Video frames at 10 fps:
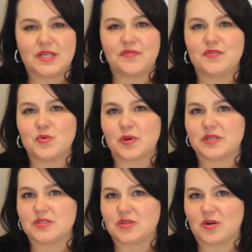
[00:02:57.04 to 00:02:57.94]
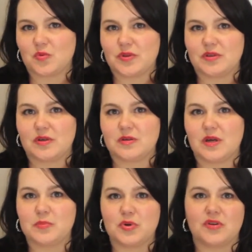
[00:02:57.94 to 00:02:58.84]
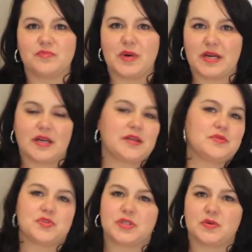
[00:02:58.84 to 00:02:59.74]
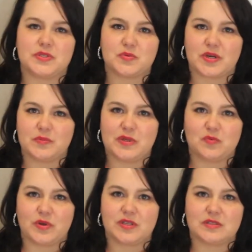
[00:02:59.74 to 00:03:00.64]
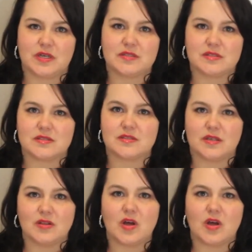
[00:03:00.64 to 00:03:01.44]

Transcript: if you were going to start with a book of mine. I usually always recommend Wicked Ties. It's a